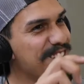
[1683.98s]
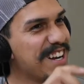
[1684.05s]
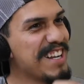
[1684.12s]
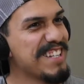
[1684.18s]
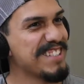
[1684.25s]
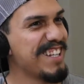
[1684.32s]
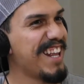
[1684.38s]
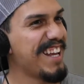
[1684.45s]
and
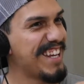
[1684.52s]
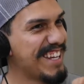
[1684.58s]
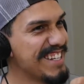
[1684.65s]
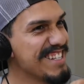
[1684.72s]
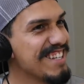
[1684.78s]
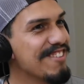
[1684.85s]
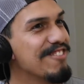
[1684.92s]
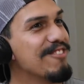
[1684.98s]
he's
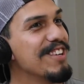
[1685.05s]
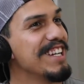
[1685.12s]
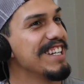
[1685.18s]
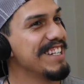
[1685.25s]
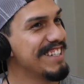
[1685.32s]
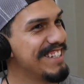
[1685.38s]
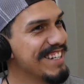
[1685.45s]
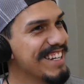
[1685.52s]

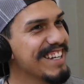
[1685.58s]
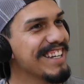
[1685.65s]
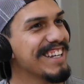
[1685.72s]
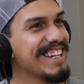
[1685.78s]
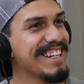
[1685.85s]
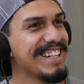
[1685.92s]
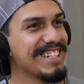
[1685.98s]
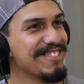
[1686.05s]
really digging
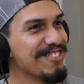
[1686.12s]
it. He's